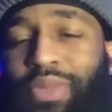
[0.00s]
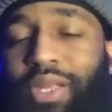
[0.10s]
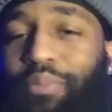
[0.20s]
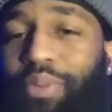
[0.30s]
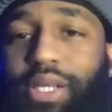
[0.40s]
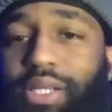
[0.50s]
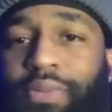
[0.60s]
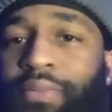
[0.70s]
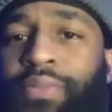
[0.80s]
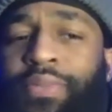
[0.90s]
because
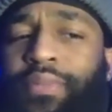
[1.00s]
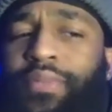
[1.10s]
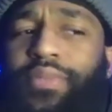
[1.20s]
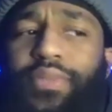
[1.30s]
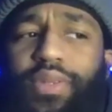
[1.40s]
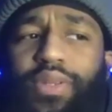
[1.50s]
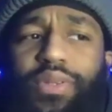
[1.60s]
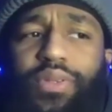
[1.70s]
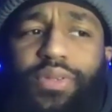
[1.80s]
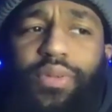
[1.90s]

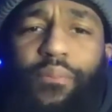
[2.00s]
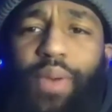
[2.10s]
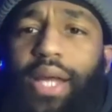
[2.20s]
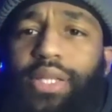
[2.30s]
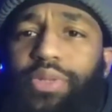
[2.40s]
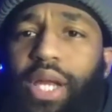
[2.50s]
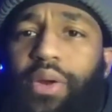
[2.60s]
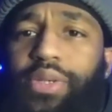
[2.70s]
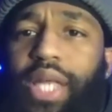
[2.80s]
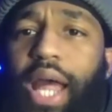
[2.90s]
back in those
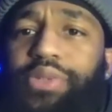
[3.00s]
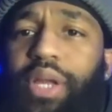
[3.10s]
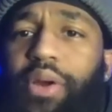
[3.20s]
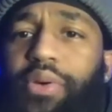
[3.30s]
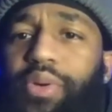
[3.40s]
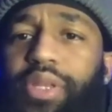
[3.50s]
eras, the Attitude Era,